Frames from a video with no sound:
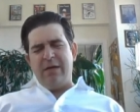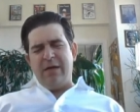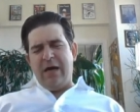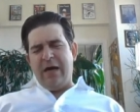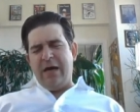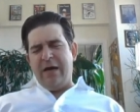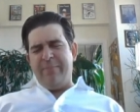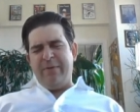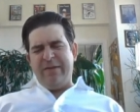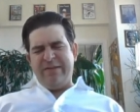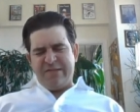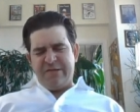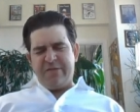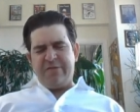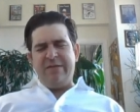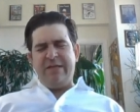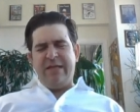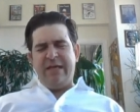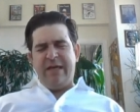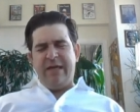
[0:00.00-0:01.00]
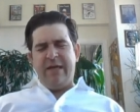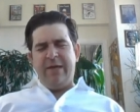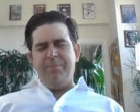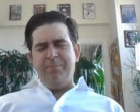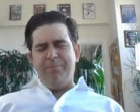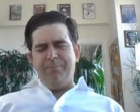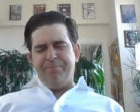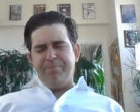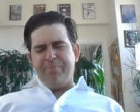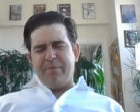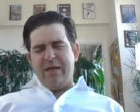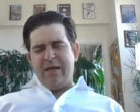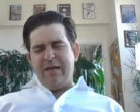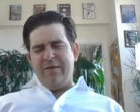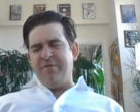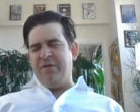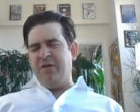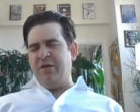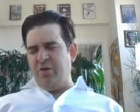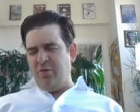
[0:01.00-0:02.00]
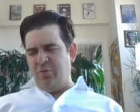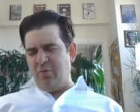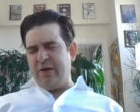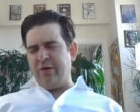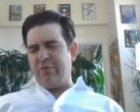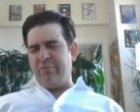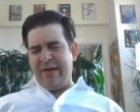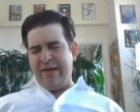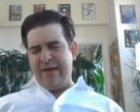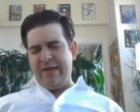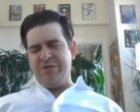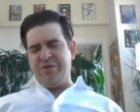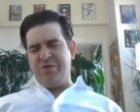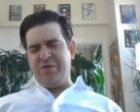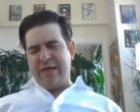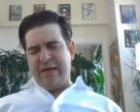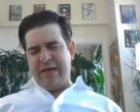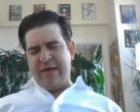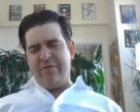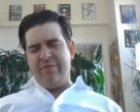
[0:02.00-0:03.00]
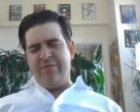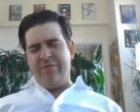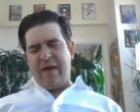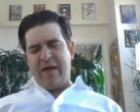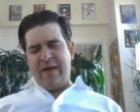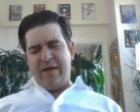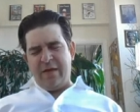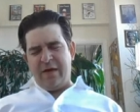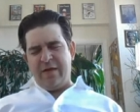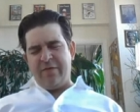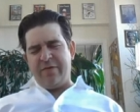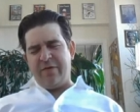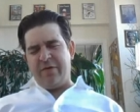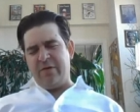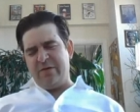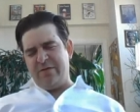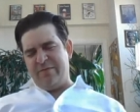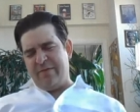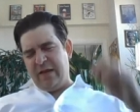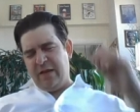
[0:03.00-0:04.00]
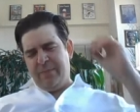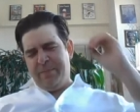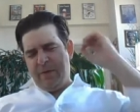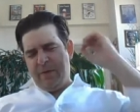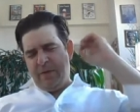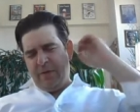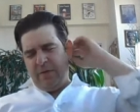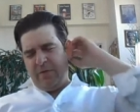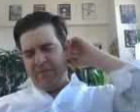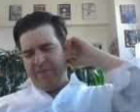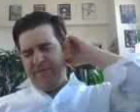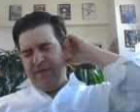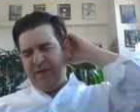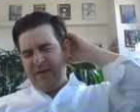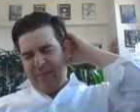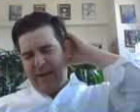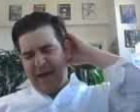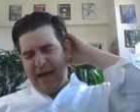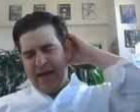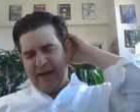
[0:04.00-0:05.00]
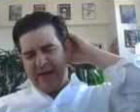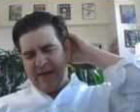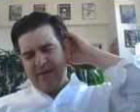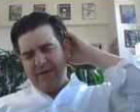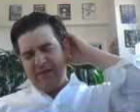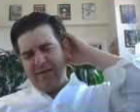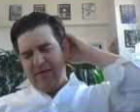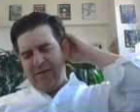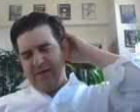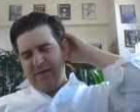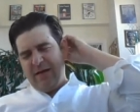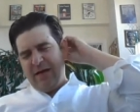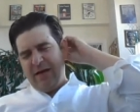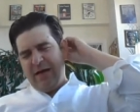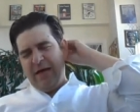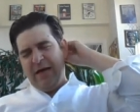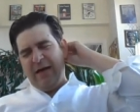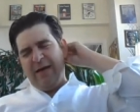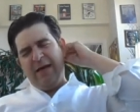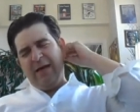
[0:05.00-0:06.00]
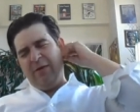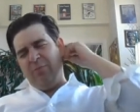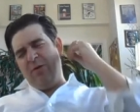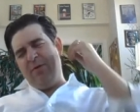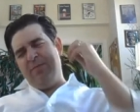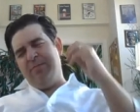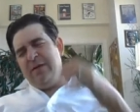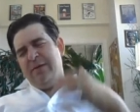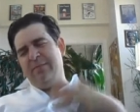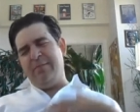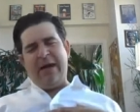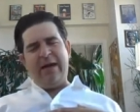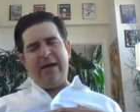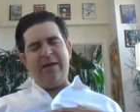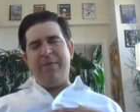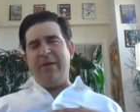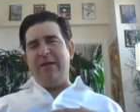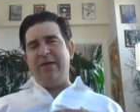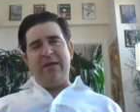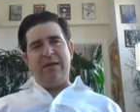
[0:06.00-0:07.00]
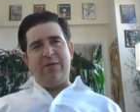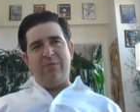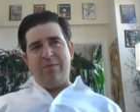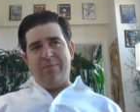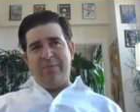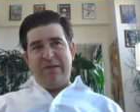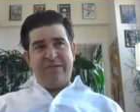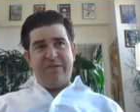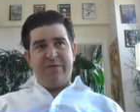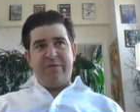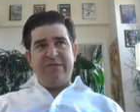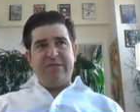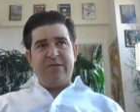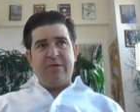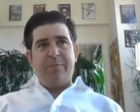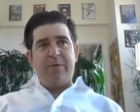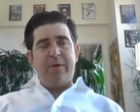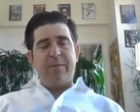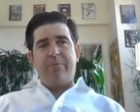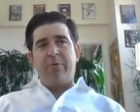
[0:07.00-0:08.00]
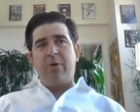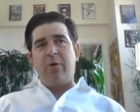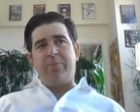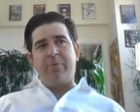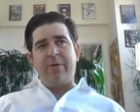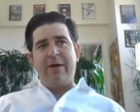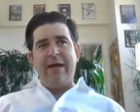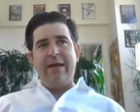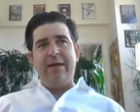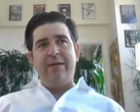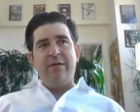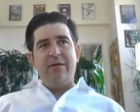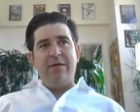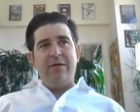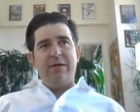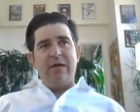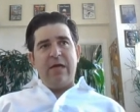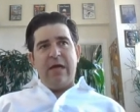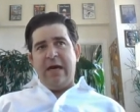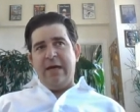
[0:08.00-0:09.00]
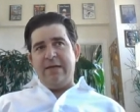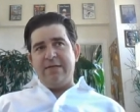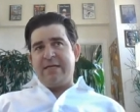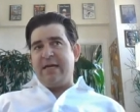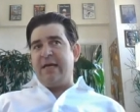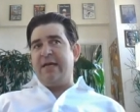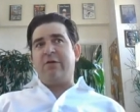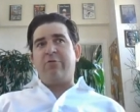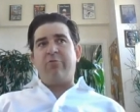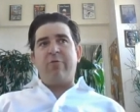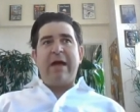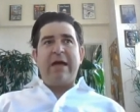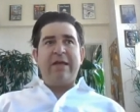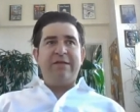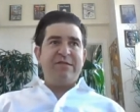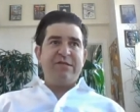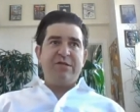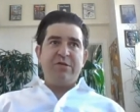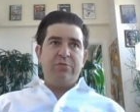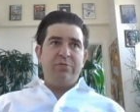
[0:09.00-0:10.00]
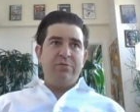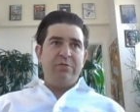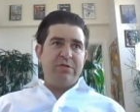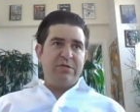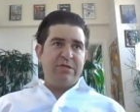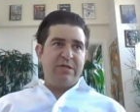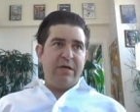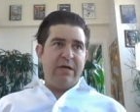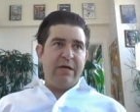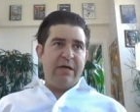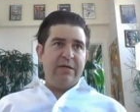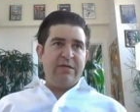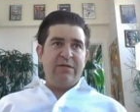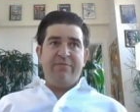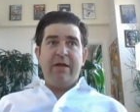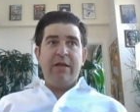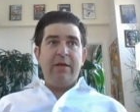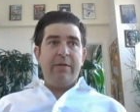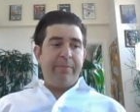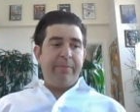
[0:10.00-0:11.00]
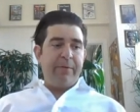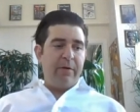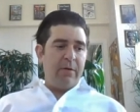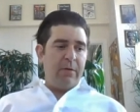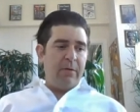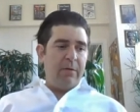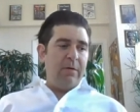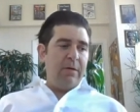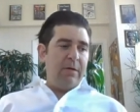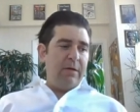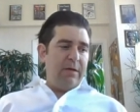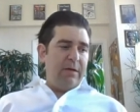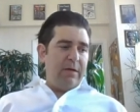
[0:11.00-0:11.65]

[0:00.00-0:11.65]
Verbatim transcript: Uh, but certainly, if you agree to give another developer feedback, uh, it would, in my opinion, it would be su super appropriate uh, to get a grad student uh, developer